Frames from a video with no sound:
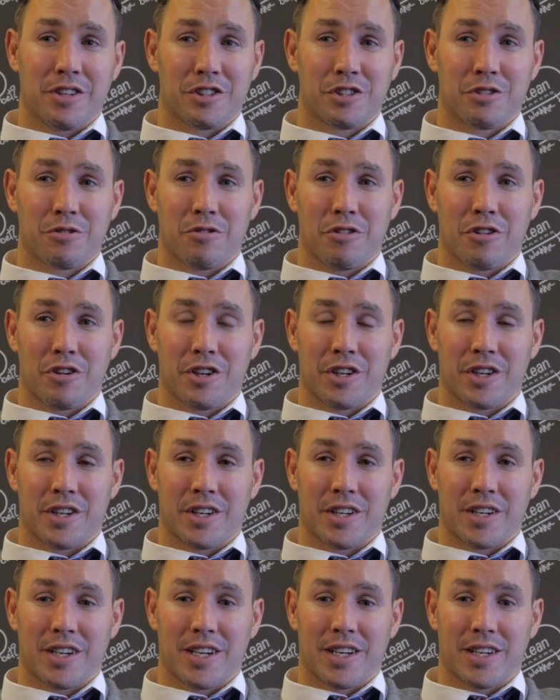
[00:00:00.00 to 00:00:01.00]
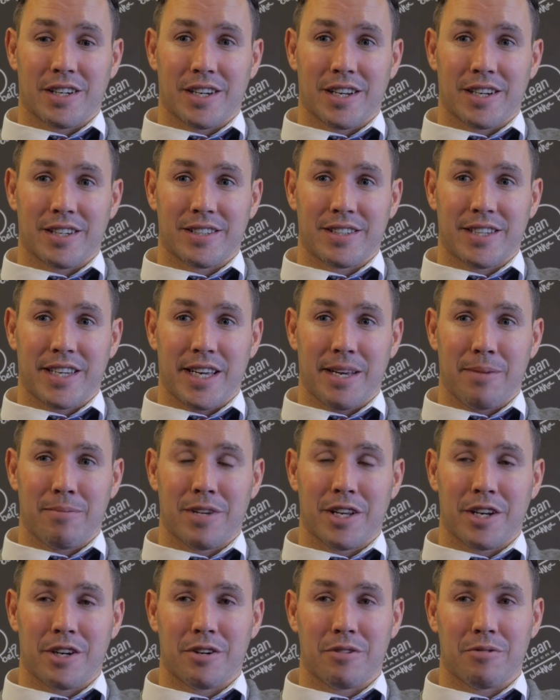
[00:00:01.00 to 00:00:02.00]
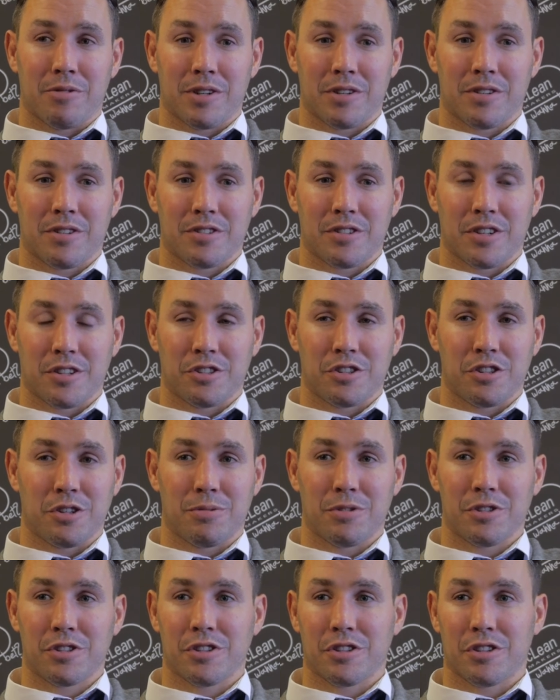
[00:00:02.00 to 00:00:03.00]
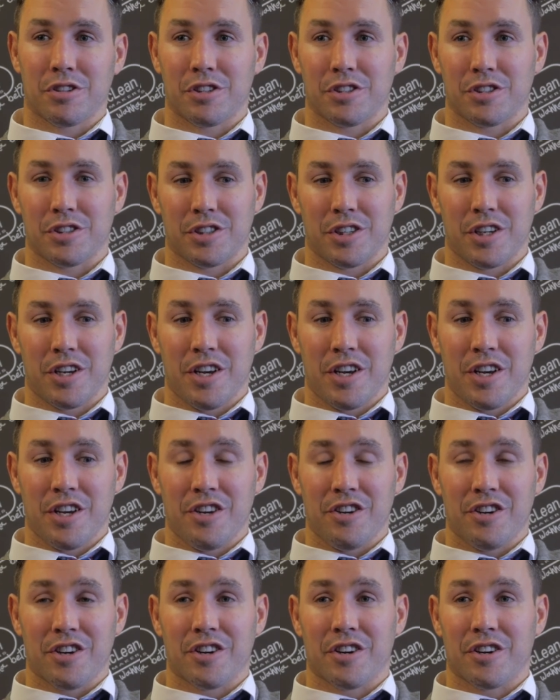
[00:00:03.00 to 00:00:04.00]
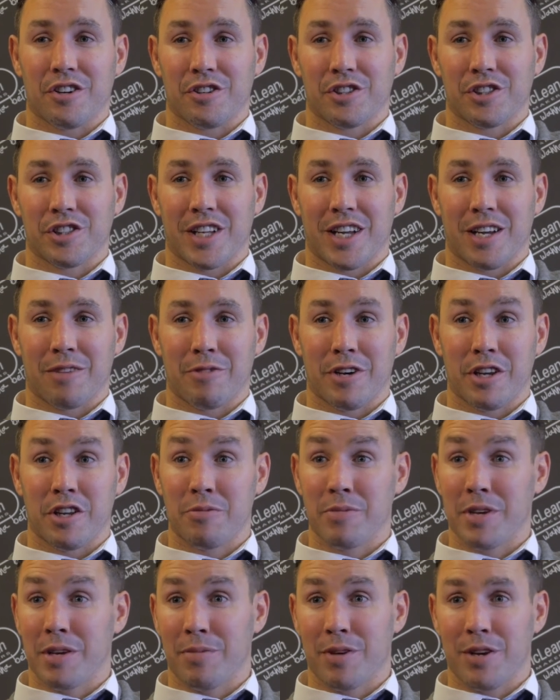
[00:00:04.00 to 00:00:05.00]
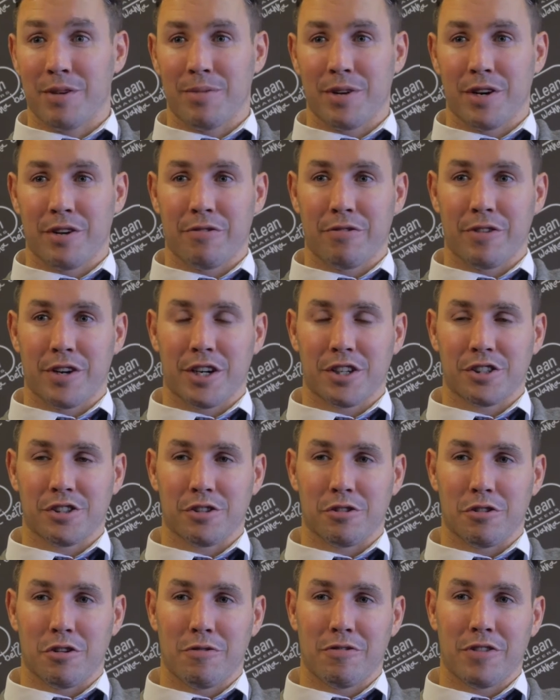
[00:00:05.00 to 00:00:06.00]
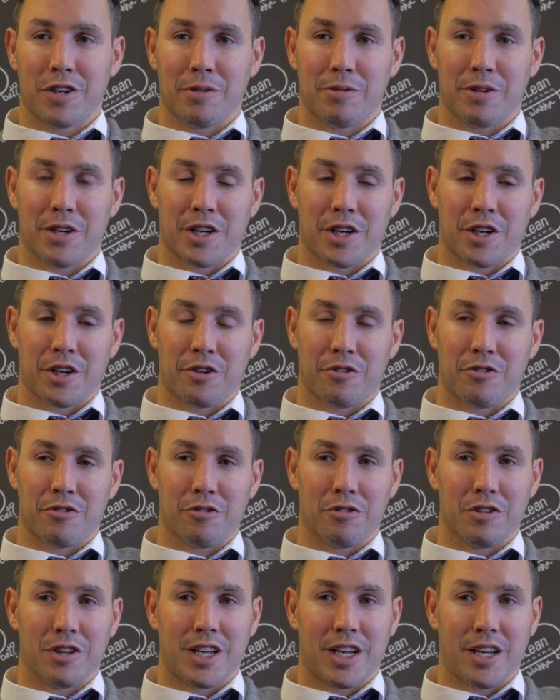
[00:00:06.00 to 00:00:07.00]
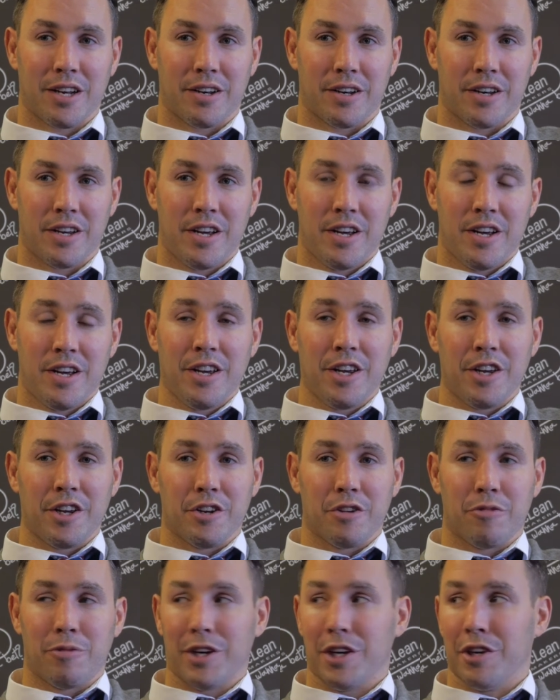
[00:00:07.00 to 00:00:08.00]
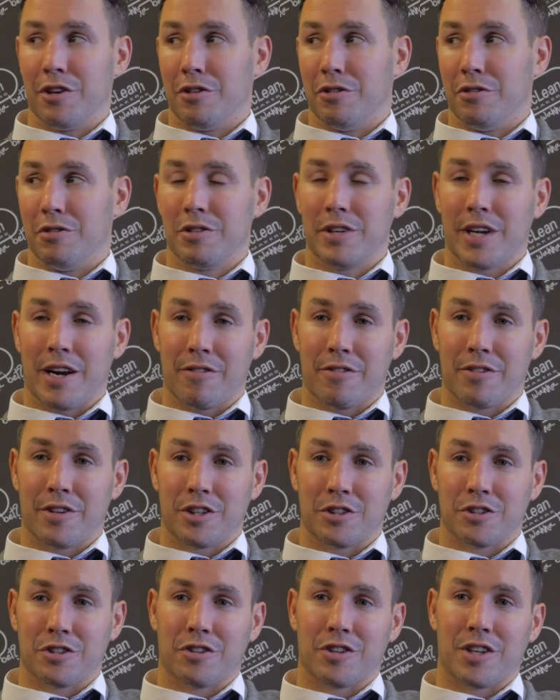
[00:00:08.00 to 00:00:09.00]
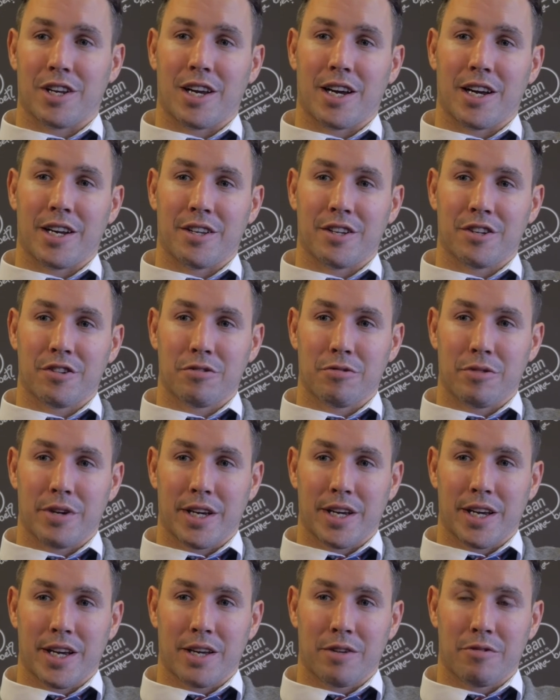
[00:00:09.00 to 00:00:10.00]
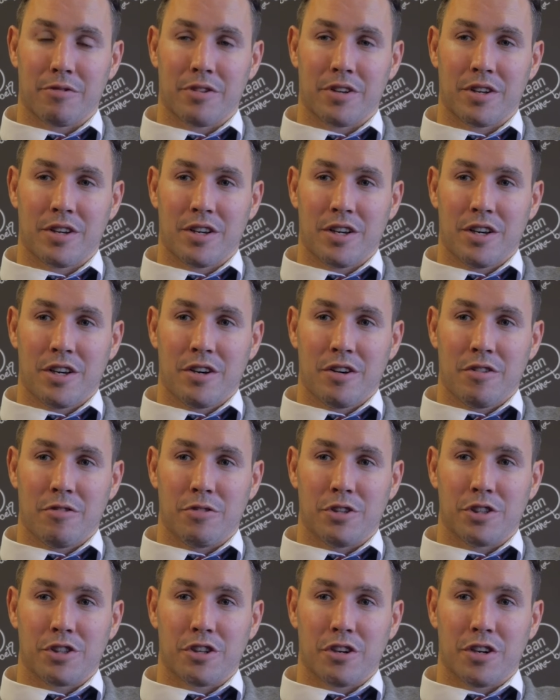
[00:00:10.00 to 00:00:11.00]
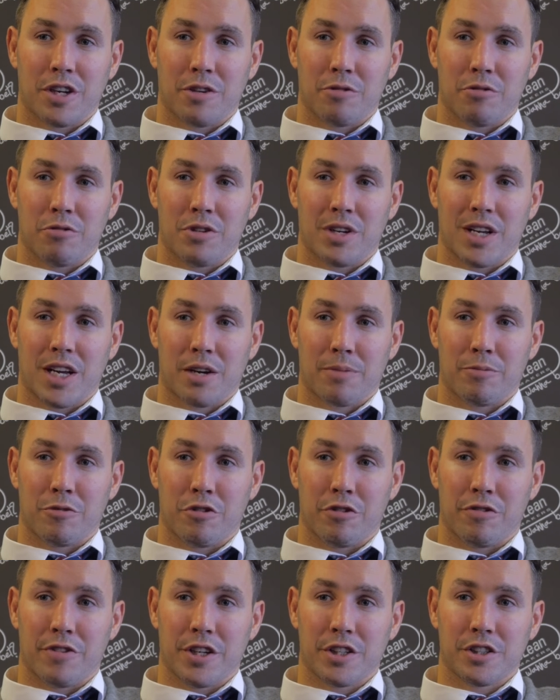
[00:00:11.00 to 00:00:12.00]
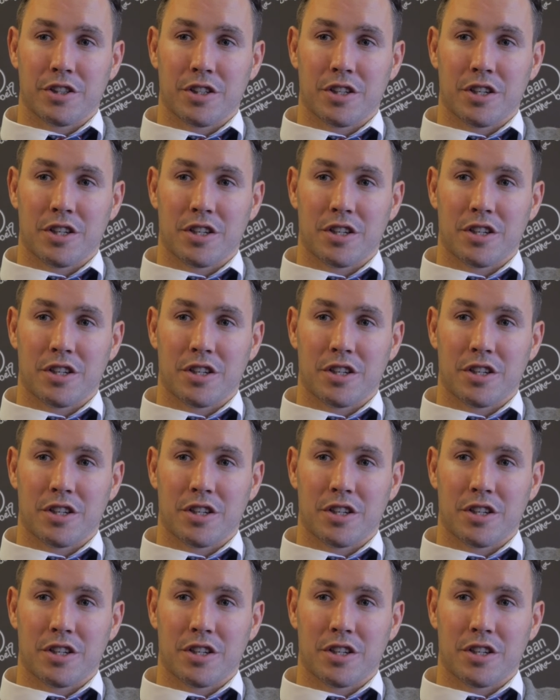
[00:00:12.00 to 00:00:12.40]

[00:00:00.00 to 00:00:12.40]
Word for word: a squad and, and, and team littered with such superstars, you can understand why there may be a bit of fear. So hopefully we can control that. And you know we know everything's on the line this weekend. We certainly won't lack motivation.